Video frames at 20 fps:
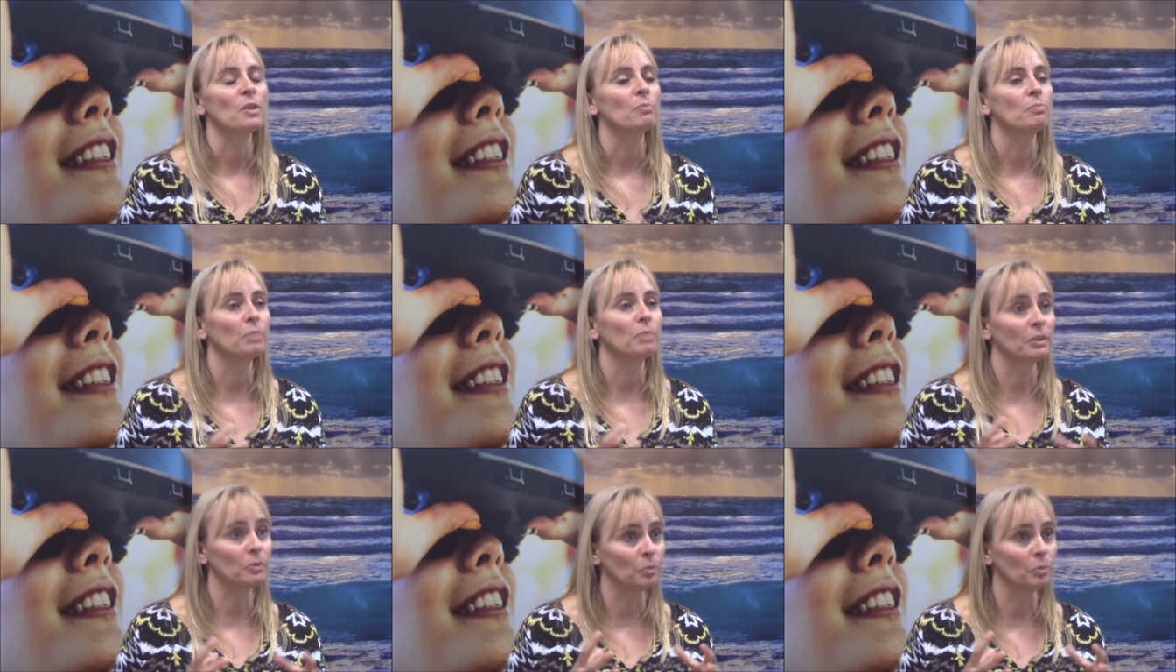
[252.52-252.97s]

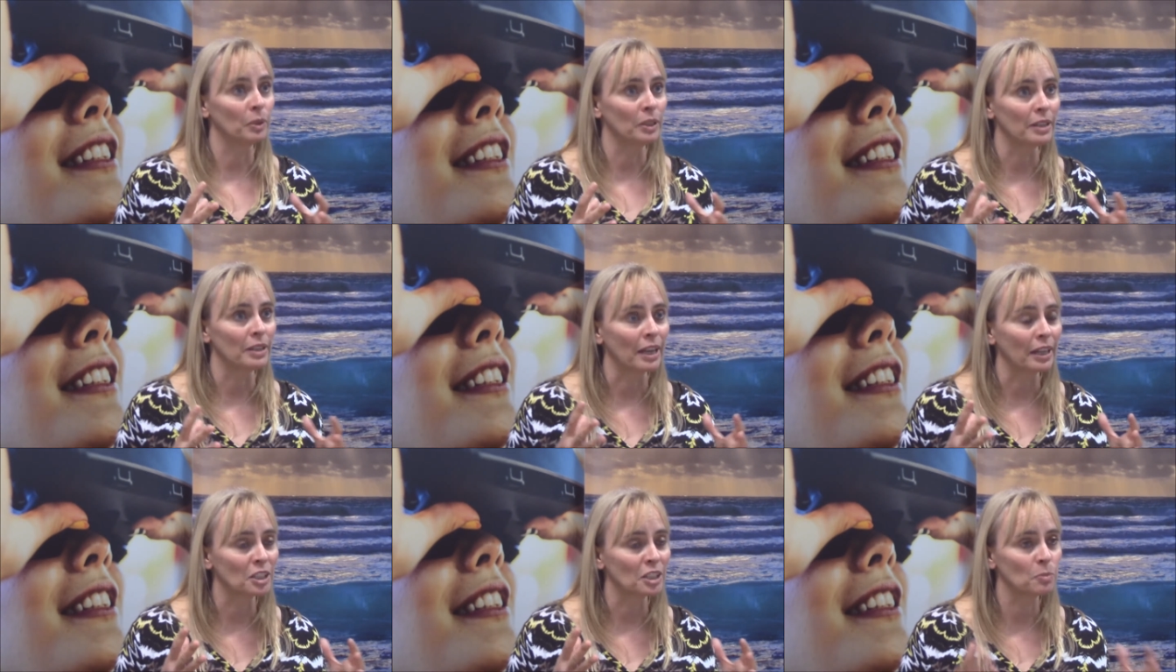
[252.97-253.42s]
But when
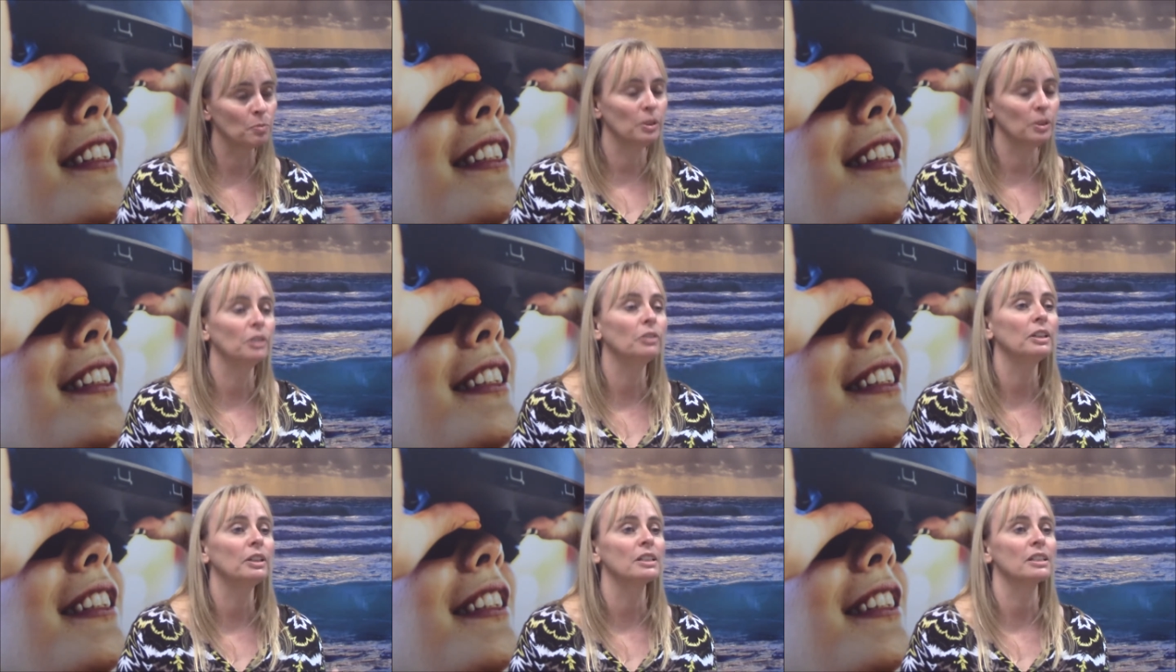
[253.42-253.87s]
they
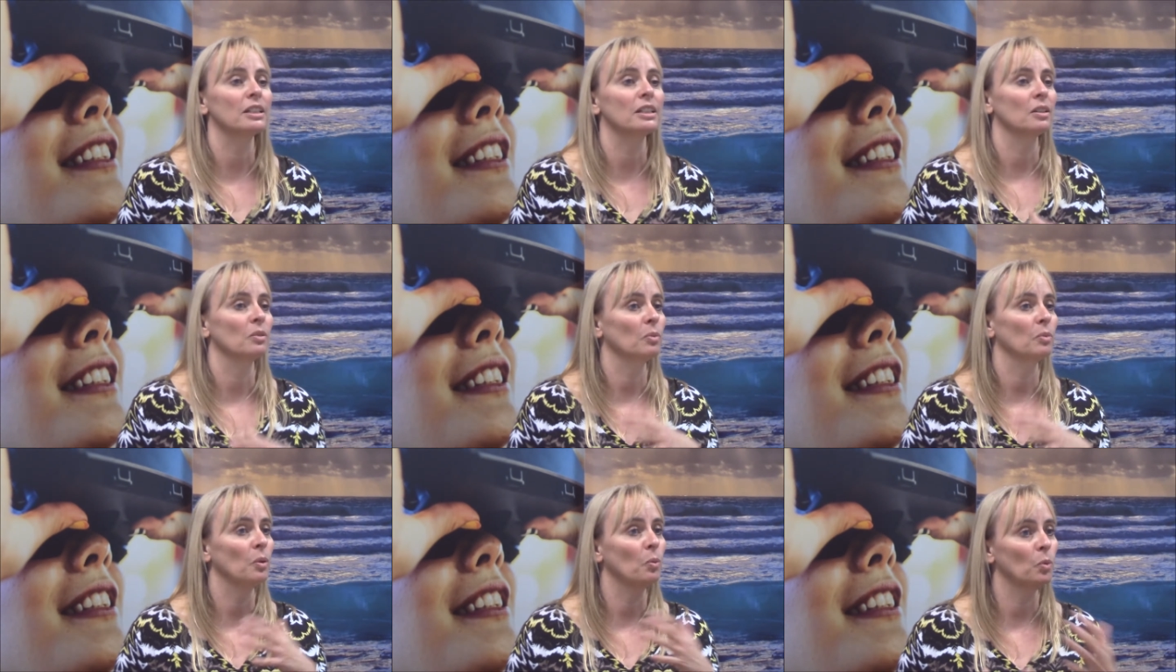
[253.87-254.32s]
experience it
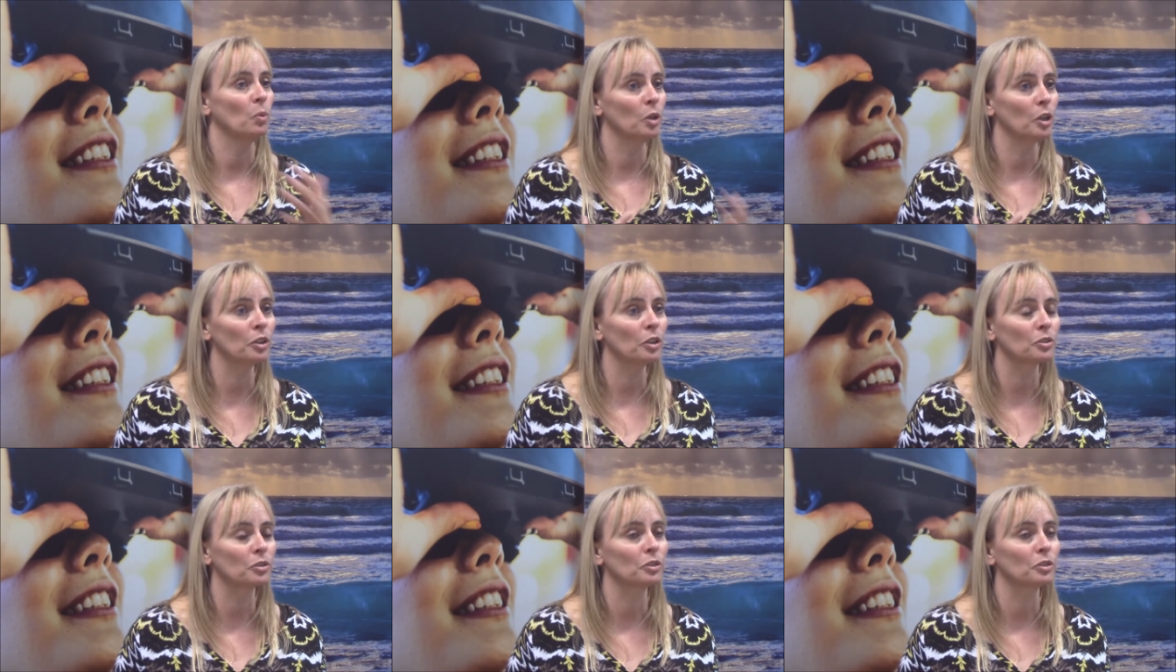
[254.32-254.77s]
and we
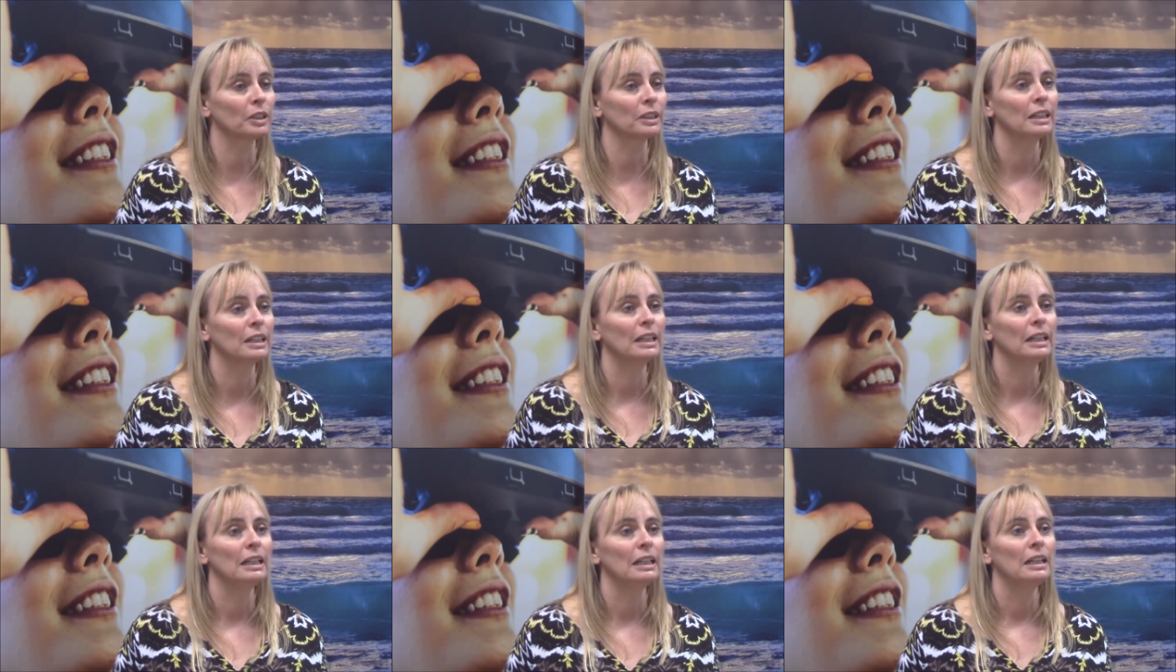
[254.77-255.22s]
work through it,
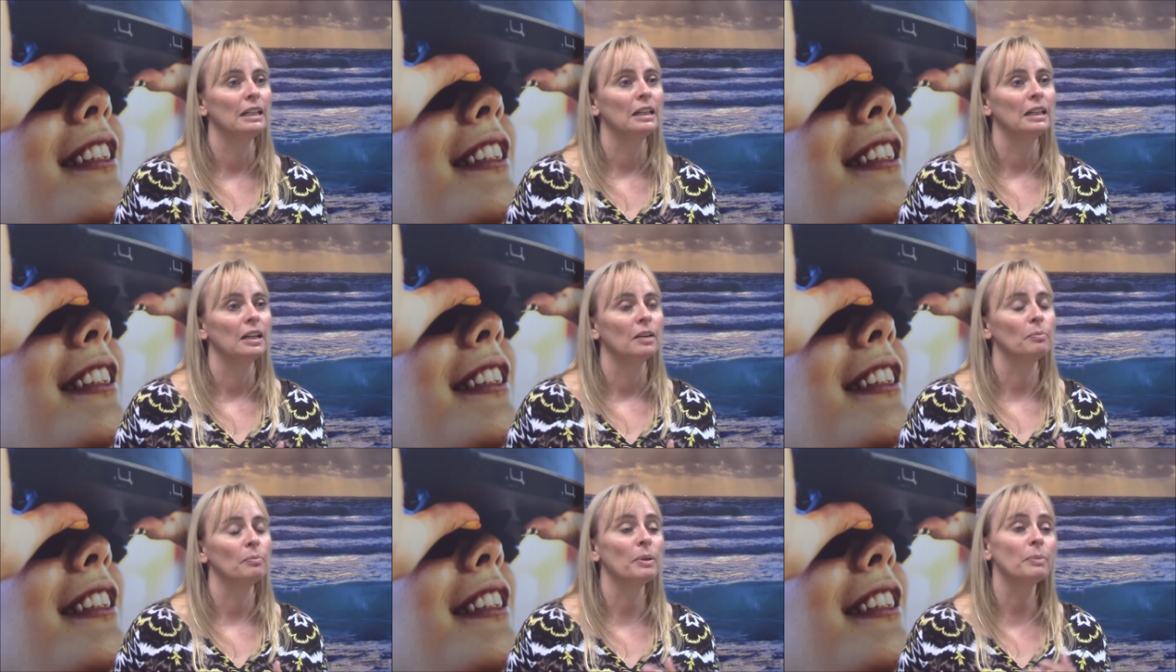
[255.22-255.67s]

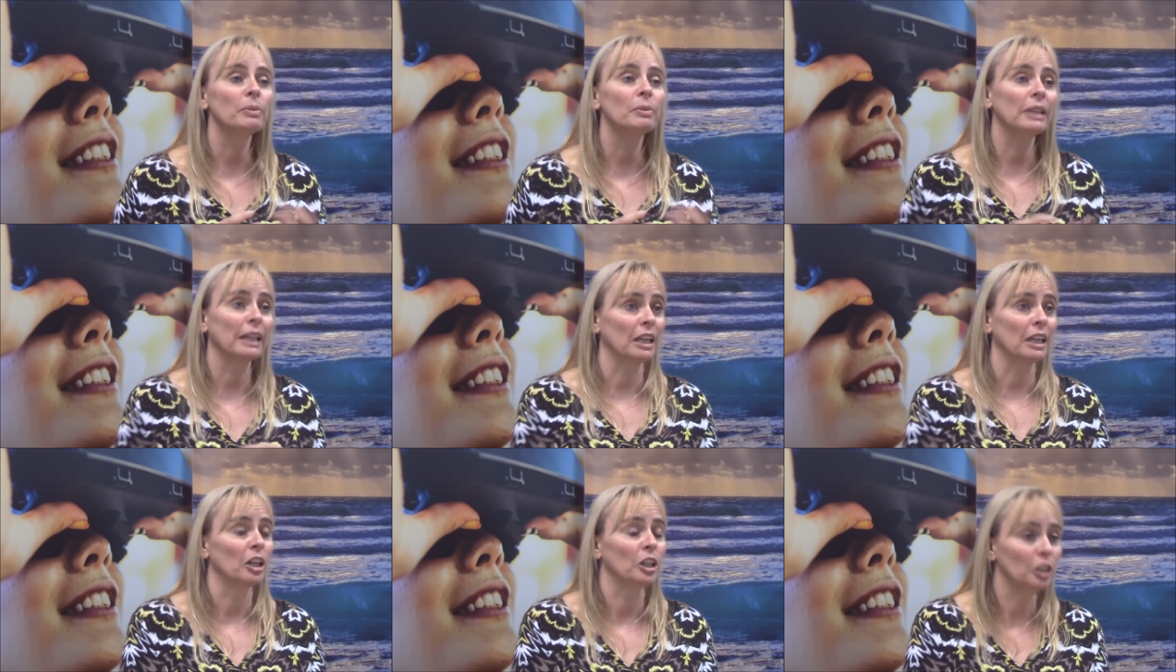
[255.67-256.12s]
people
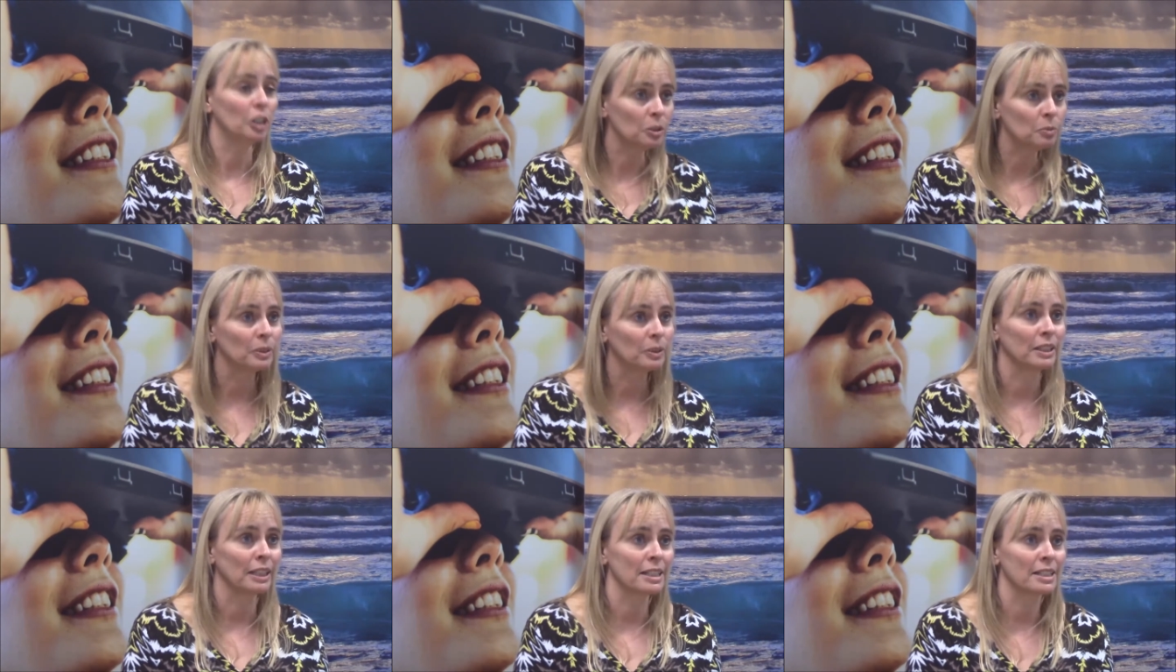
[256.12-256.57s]
get hurt
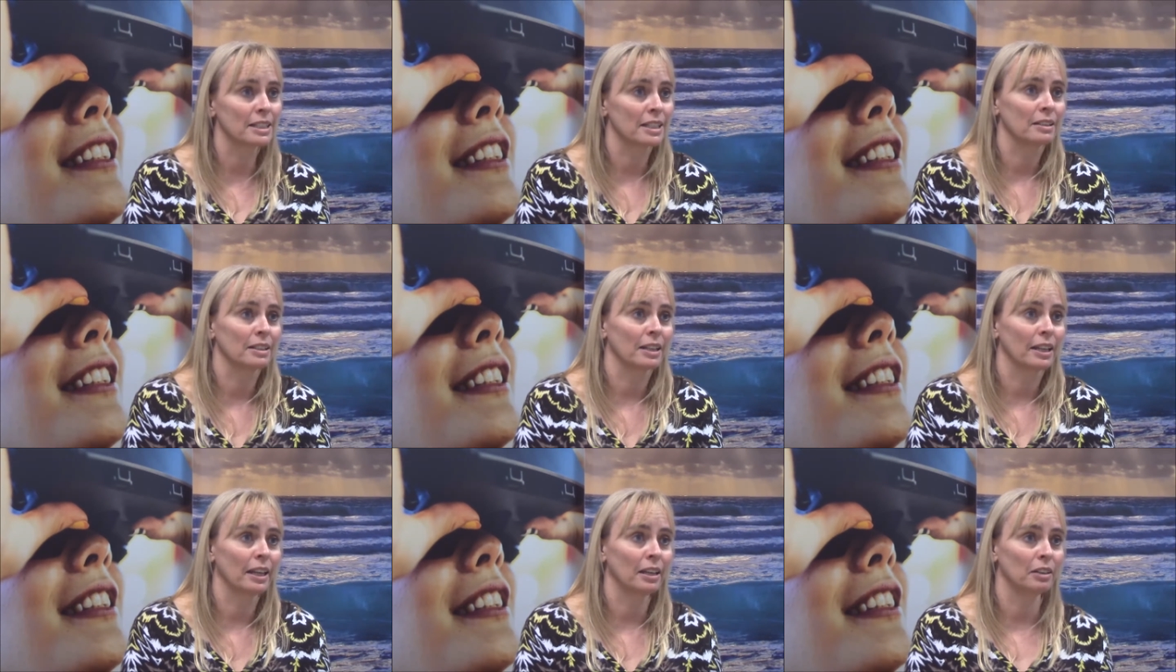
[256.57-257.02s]
when they're
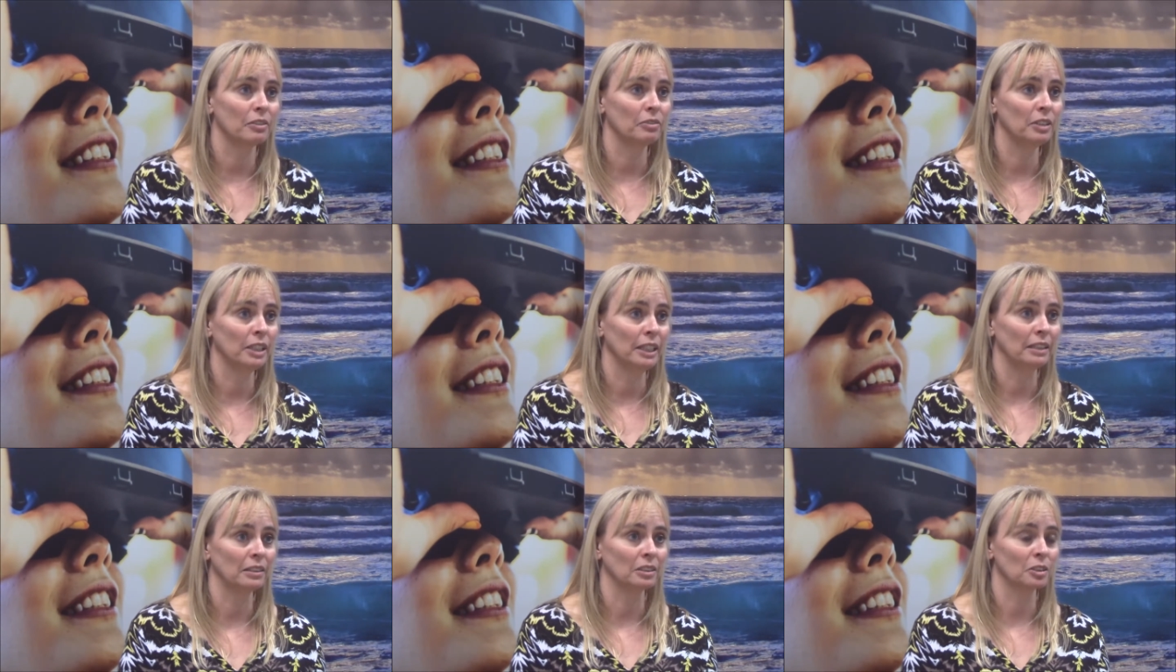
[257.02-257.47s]
scared of
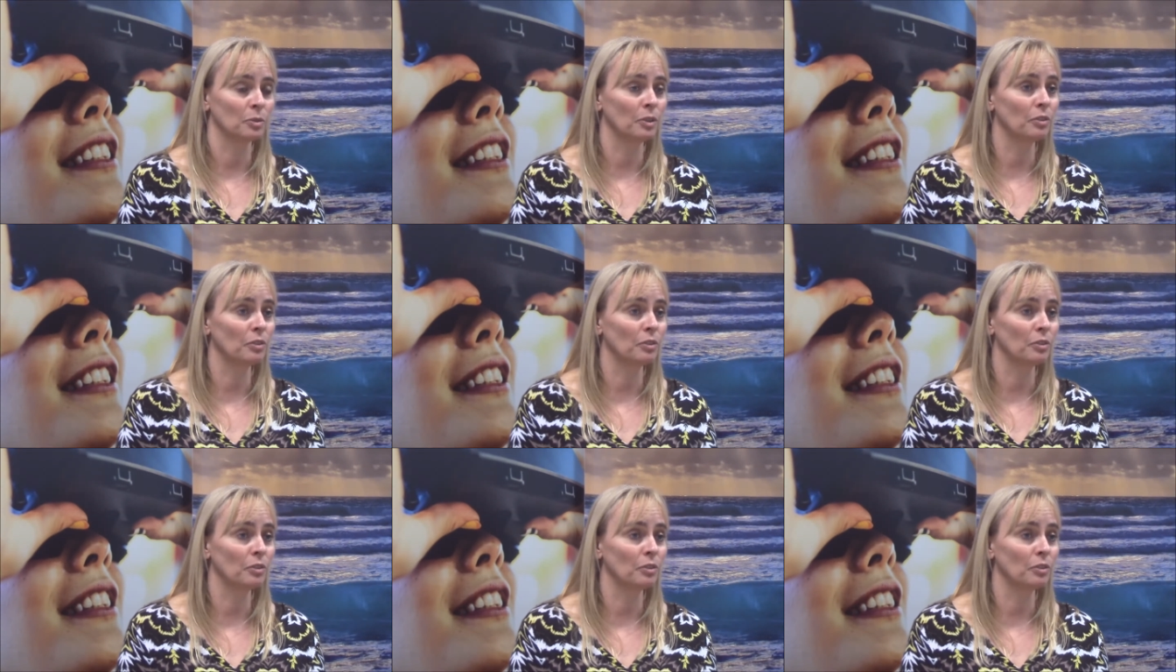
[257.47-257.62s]
needles.